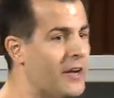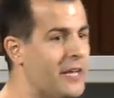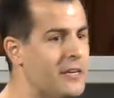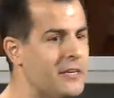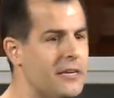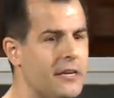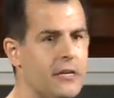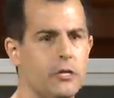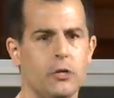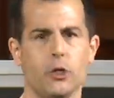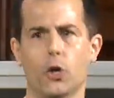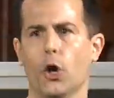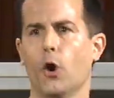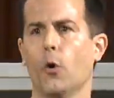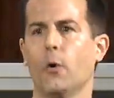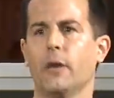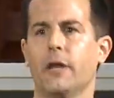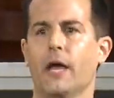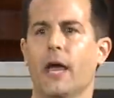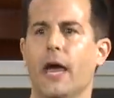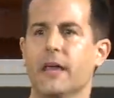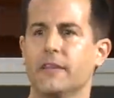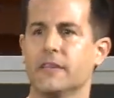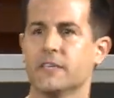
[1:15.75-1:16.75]
and it, you know,
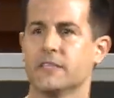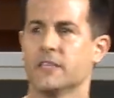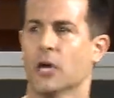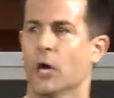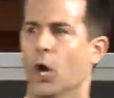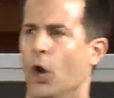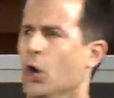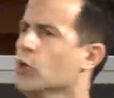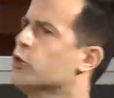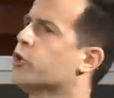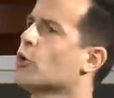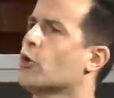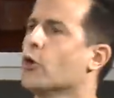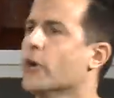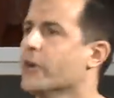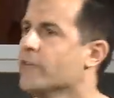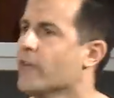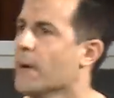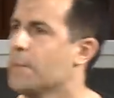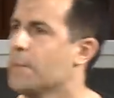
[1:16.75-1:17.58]
it had this alluring